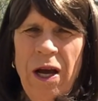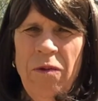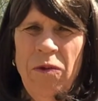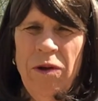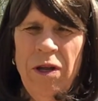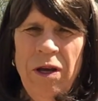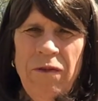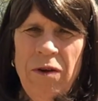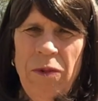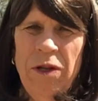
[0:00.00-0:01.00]
I would
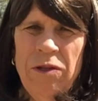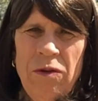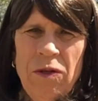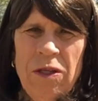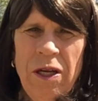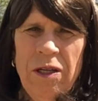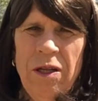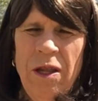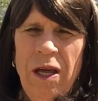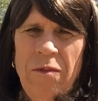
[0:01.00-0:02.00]
have committed suicide
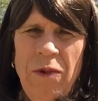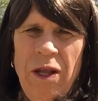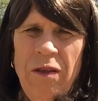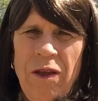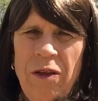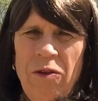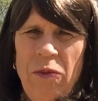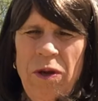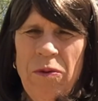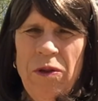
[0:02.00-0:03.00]
like many of the other
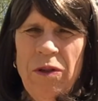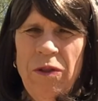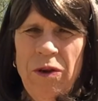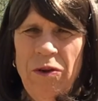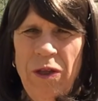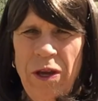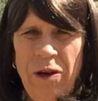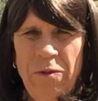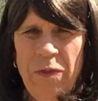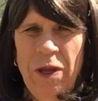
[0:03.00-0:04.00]
people that are
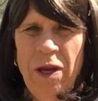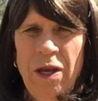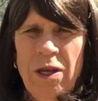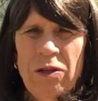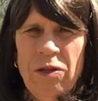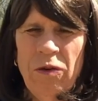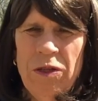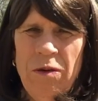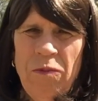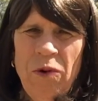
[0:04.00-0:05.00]
there. So
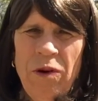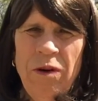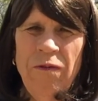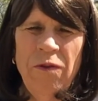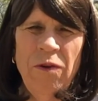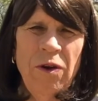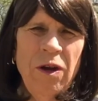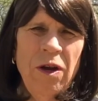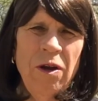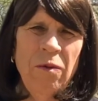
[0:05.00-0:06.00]
it's important for
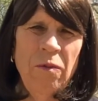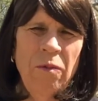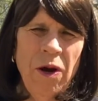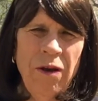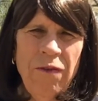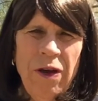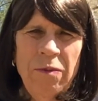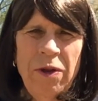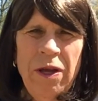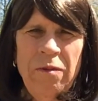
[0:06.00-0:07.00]
my
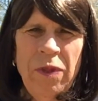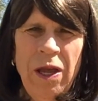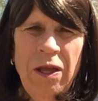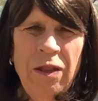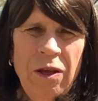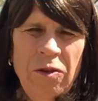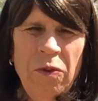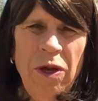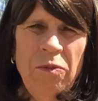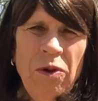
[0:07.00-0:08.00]
family and the other
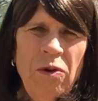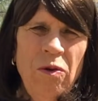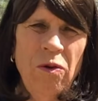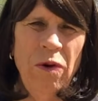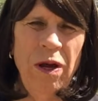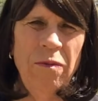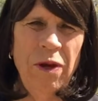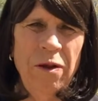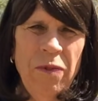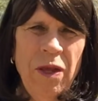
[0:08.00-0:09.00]
people who are around
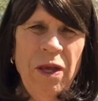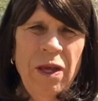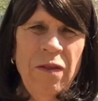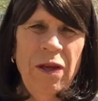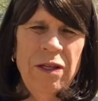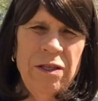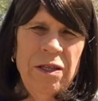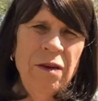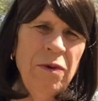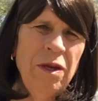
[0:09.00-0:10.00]
me that
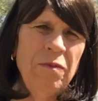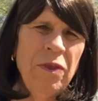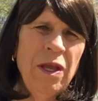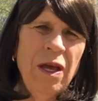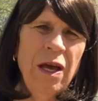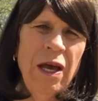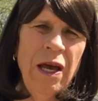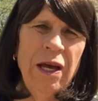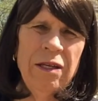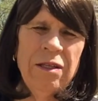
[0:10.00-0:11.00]
see me
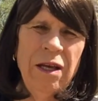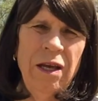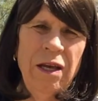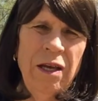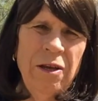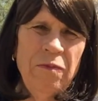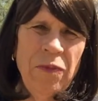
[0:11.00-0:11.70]
as a